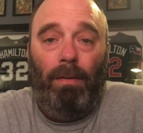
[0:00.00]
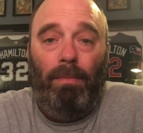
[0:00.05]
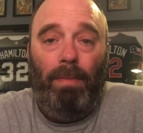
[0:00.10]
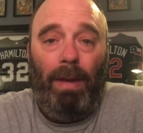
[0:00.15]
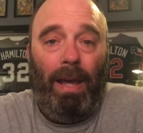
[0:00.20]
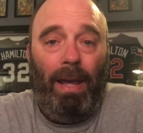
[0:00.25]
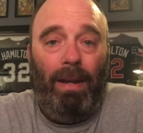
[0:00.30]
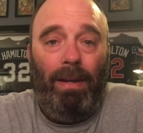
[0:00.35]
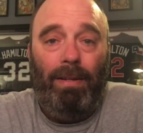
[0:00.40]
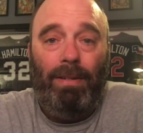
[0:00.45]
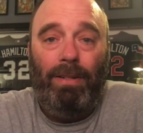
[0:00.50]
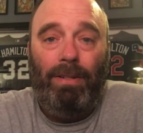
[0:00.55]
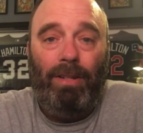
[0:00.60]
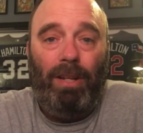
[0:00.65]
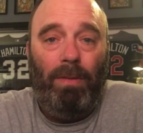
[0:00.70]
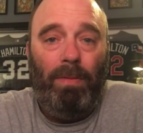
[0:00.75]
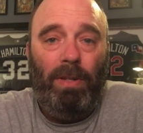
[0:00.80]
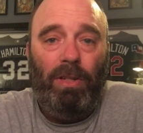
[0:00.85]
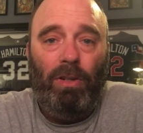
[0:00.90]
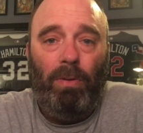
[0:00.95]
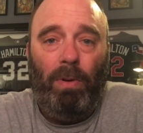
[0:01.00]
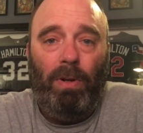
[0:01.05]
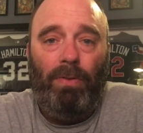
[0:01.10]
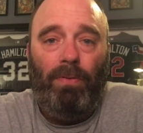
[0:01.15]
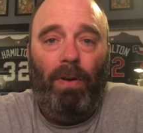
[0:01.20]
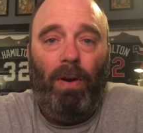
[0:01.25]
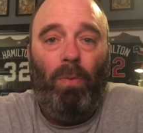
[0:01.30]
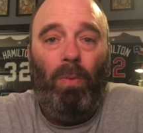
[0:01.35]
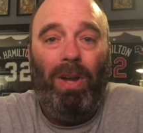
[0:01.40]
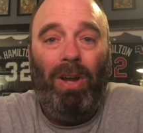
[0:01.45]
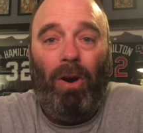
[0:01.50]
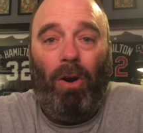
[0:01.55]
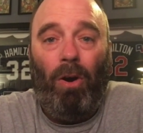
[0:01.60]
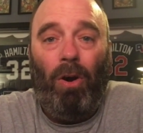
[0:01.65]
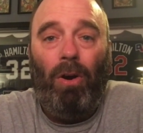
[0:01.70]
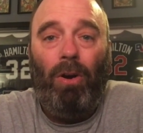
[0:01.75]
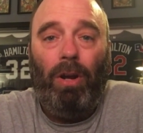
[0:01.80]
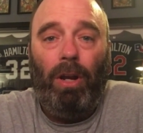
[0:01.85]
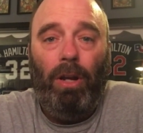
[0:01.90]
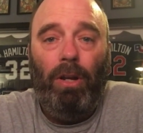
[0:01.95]
Man, it's just going to be so much fun. We
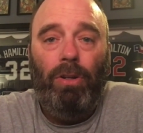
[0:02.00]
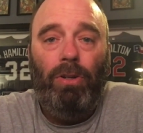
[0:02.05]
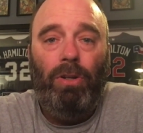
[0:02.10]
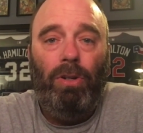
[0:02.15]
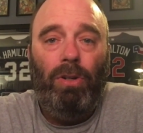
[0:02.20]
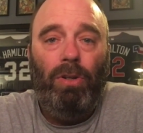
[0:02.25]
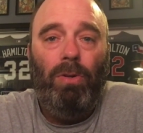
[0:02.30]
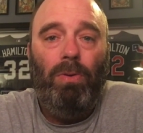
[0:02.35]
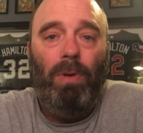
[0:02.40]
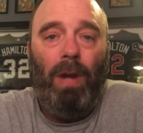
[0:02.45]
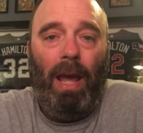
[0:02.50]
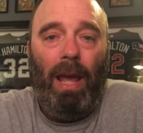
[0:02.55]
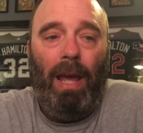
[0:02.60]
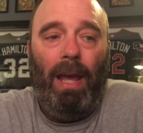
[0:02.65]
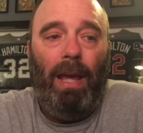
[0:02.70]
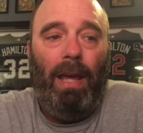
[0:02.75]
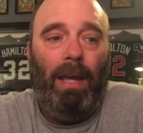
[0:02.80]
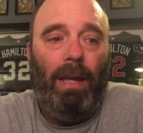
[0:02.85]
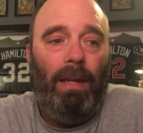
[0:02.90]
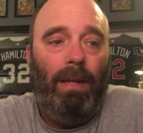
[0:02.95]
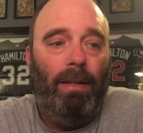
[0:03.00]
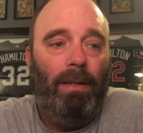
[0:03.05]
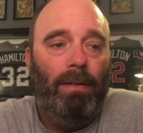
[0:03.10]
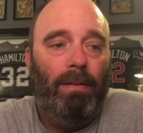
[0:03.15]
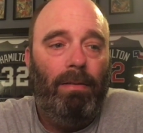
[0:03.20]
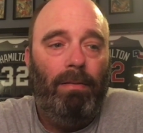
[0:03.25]
are going to do a